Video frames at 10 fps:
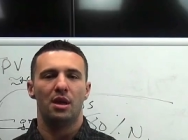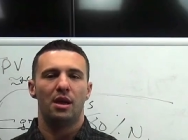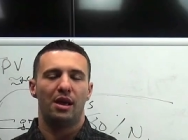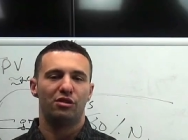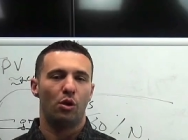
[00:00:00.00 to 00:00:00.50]

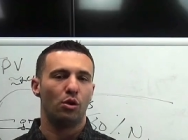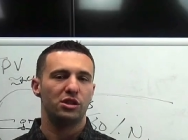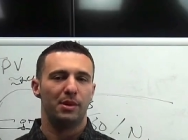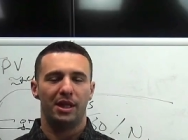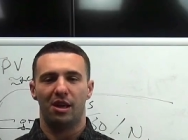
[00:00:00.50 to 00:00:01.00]
And so
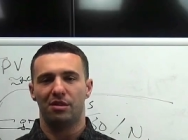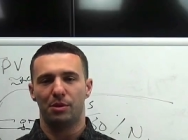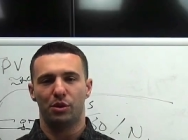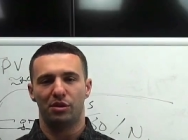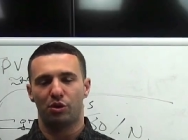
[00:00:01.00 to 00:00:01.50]
ultimately, as I'm
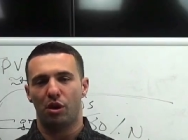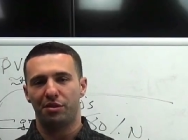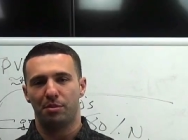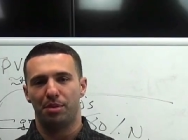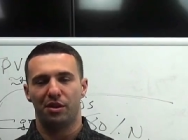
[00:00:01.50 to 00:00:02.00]
doing this cross
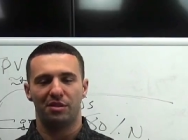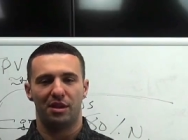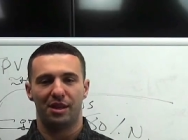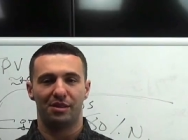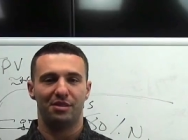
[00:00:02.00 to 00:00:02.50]
comparison,
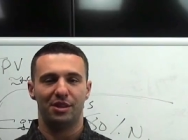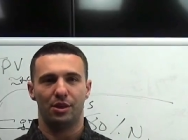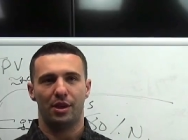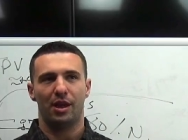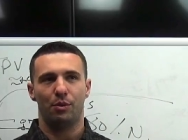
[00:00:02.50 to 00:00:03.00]
I can see,
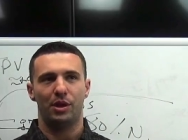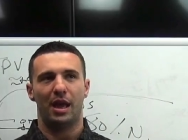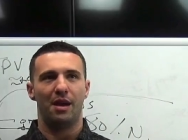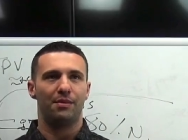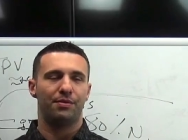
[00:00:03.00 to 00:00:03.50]
okay, we
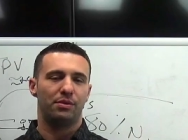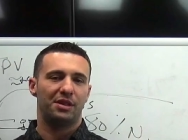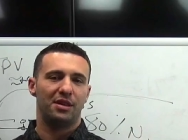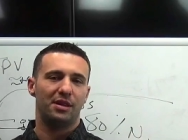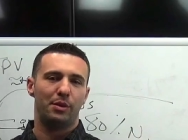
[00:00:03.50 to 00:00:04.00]
have,
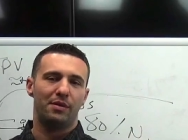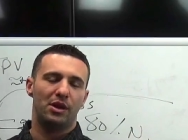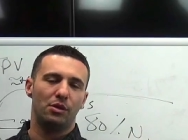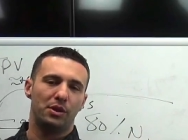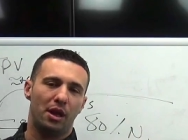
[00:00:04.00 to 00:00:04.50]
it's not that we have an
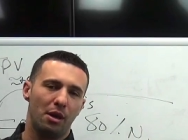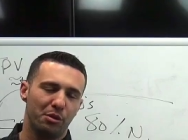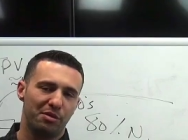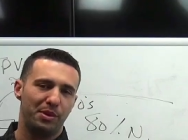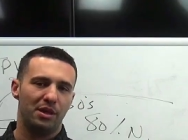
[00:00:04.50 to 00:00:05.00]
unreliable
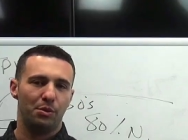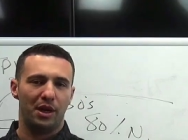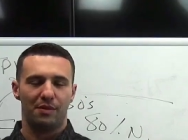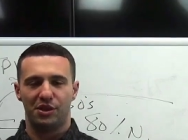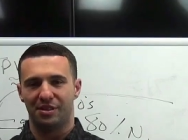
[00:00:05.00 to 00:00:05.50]
speed, we
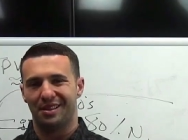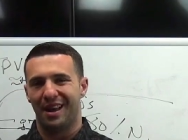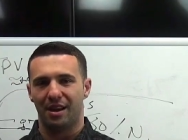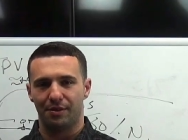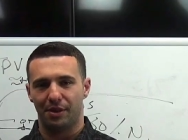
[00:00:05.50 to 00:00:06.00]
have just a
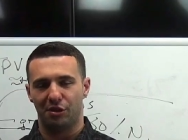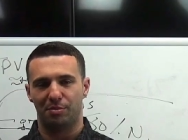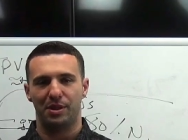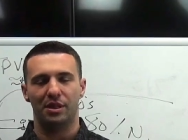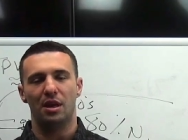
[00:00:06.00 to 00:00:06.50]
lack of
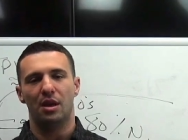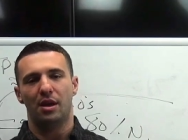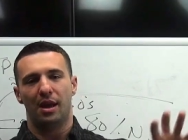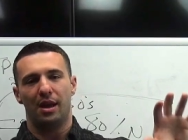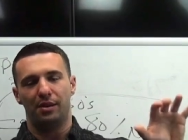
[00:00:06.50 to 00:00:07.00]
airspeed,
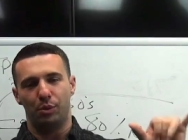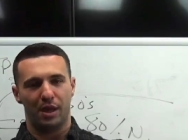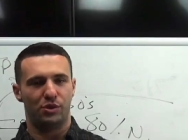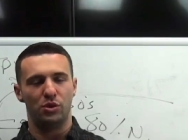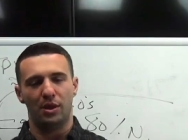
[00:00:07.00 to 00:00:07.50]
and we
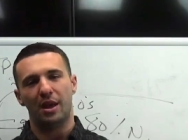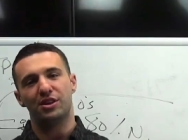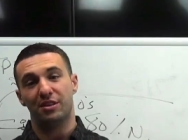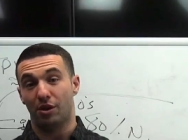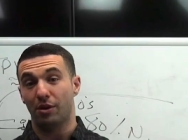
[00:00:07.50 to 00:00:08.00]
have two
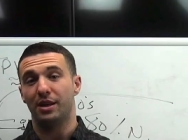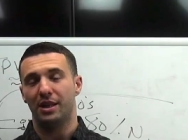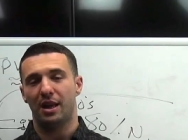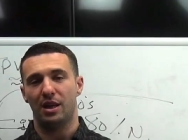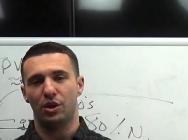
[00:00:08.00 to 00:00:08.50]
gauges that are
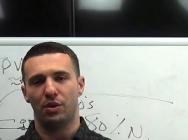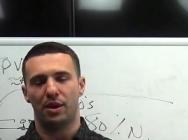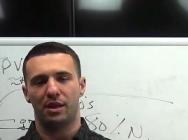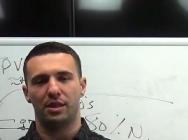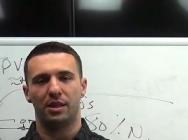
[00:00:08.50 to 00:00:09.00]
indicating
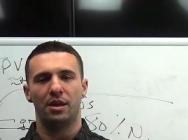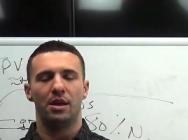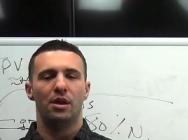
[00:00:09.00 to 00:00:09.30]
correctly.